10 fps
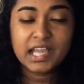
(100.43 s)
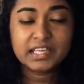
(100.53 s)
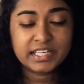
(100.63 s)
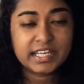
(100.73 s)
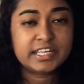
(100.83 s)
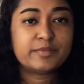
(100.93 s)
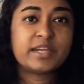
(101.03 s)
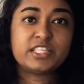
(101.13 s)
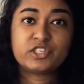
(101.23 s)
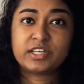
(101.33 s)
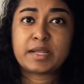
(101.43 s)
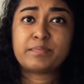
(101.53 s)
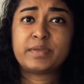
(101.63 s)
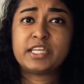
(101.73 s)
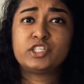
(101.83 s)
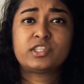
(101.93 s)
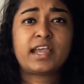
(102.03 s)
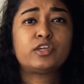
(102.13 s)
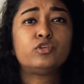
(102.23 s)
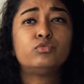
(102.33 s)
I created my Instagram page.
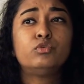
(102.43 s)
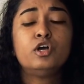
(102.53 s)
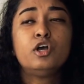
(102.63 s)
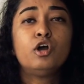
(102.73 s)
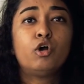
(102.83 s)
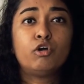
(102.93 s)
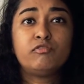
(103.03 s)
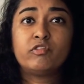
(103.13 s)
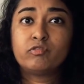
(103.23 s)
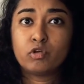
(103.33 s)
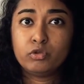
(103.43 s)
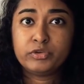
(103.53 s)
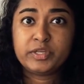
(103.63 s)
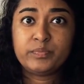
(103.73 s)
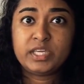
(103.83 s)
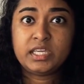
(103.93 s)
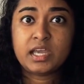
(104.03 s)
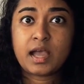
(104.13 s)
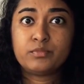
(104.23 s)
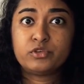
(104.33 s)
Thank you all for following
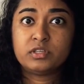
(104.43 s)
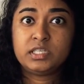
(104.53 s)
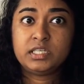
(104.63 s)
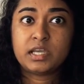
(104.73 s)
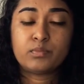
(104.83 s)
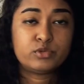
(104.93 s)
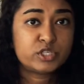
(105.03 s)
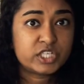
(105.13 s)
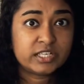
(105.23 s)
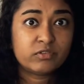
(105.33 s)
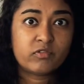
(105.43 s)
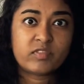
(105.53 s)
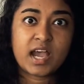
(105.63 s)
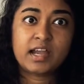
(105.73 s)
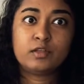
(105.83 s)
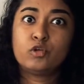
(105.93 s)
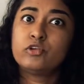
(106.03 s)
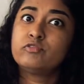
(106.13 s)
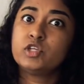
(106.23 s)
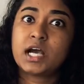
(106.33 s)
me. I'm really appreciative of that. A
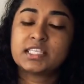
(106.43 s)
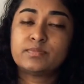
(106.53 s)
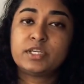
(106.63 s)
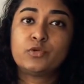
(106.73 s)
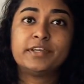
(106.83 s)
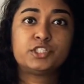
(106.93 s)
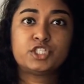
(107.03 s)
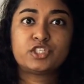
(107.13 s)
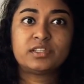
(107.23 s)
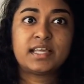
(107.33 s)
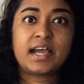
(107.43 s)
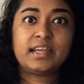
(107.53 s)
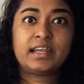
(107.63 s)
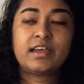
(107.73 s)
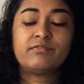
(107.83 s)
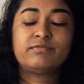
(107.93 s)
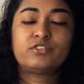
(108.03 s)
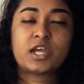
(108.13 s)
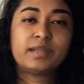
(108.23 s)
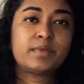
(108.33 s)
lot of you asked me questions on that, and
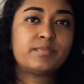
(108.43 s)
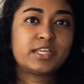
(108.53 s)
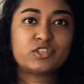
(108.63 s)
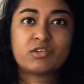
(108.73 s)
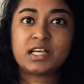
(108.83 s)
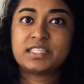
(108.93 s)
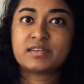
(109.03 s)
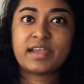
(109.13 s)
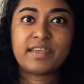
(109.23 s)
I've tried my best to answer